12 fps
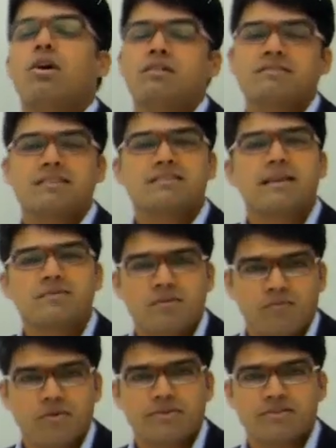on such types
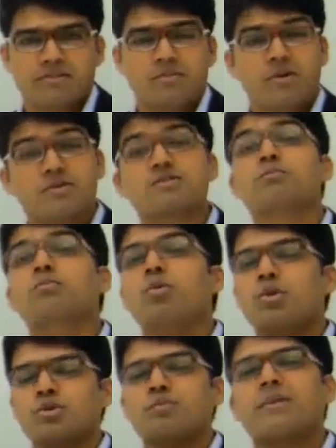of questions, because the
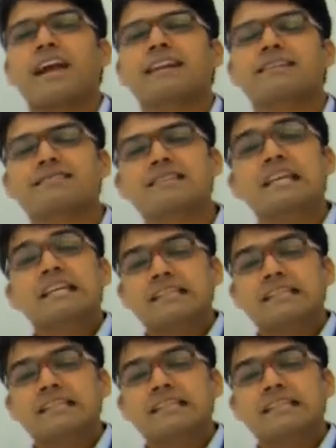more you practice,